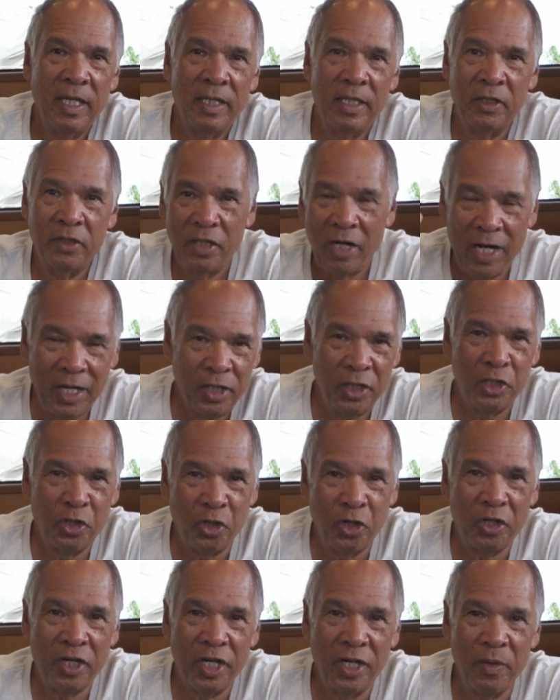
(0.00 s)
they'll try to
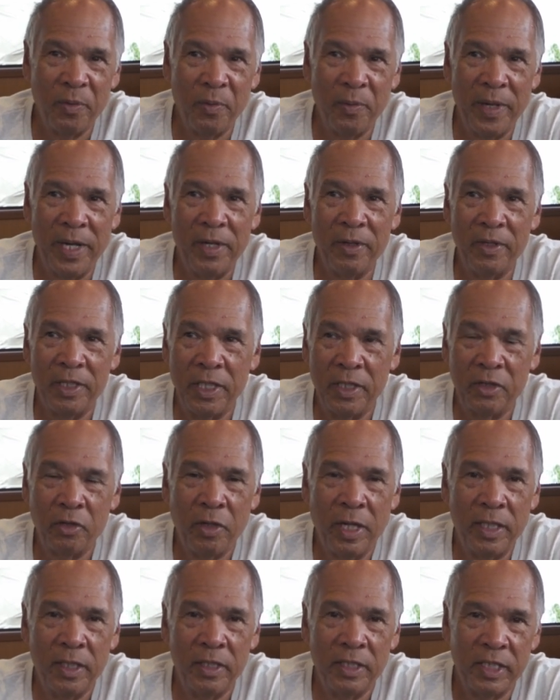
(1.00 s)
jerk it away or they
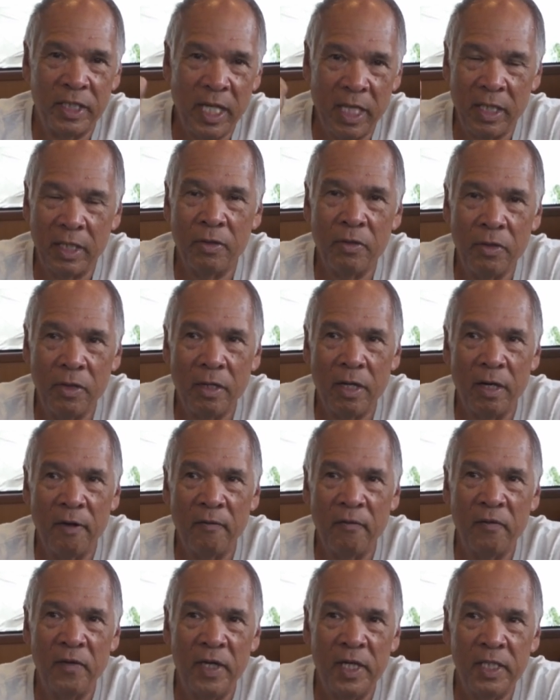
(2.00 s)
try to set the hook on
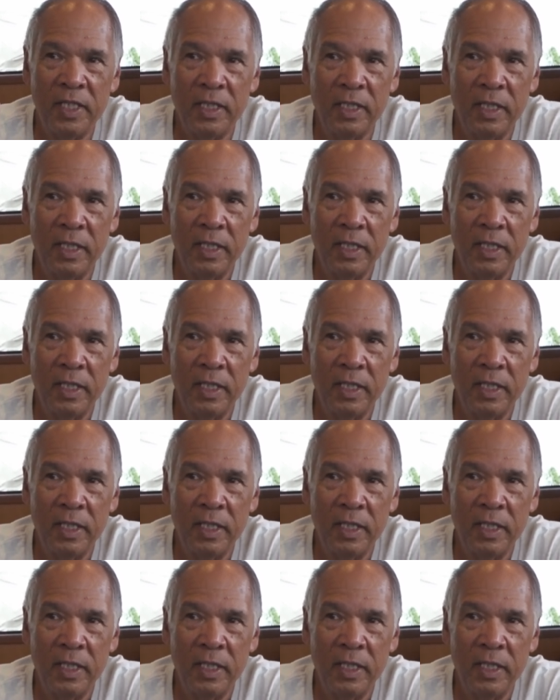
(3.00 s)
a fish.